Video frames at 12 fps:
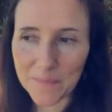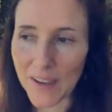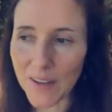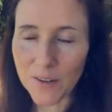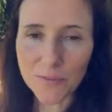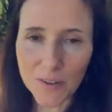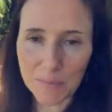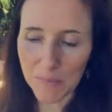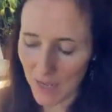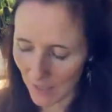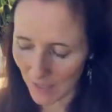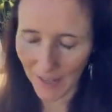I know for
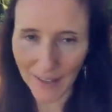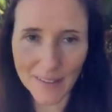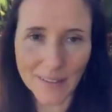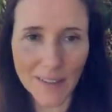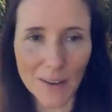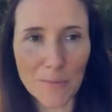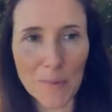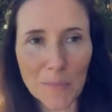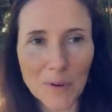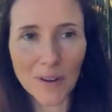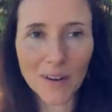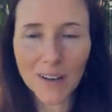me it has. I
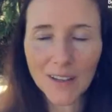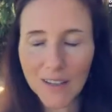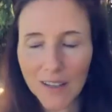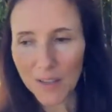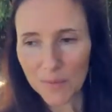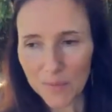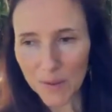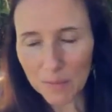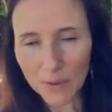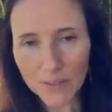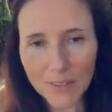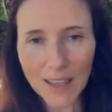remember
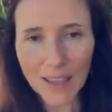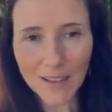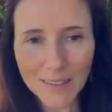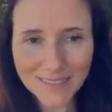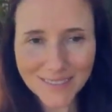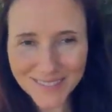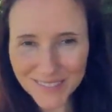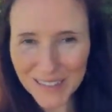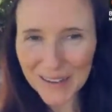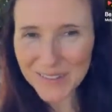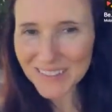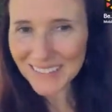people saying when
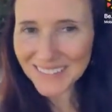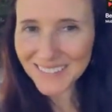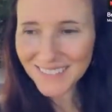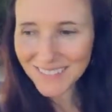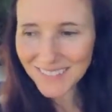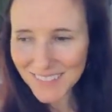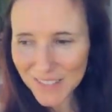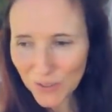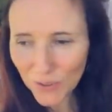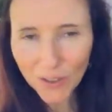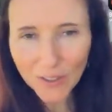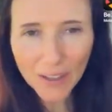I was in
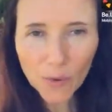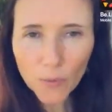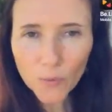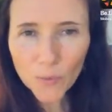school, like,